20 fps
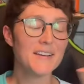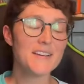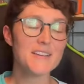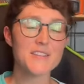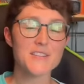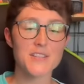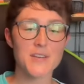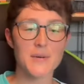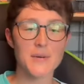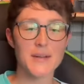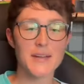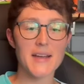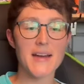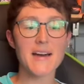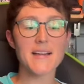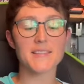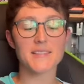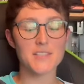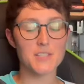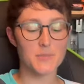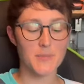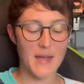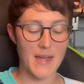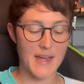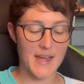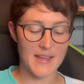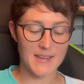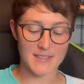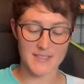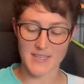So I got this
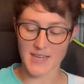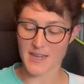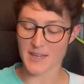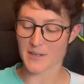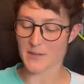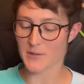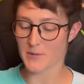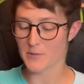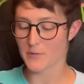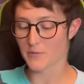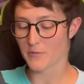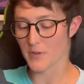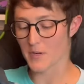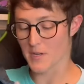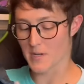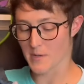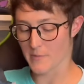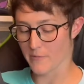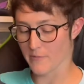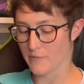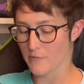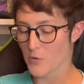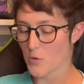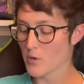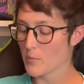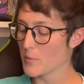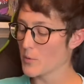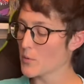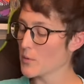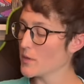pack down from
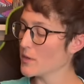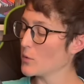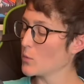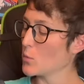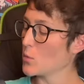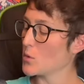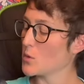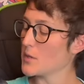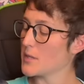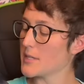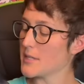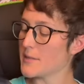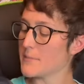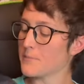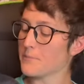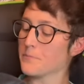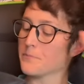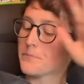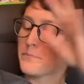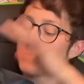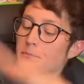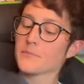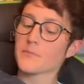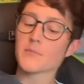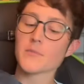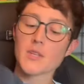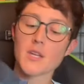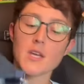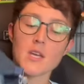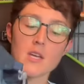4.1
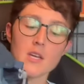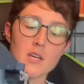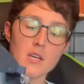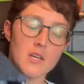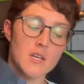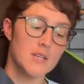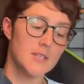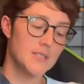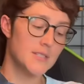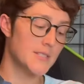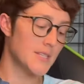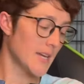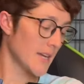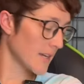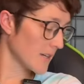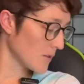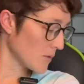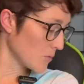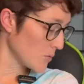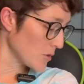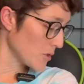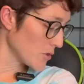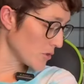down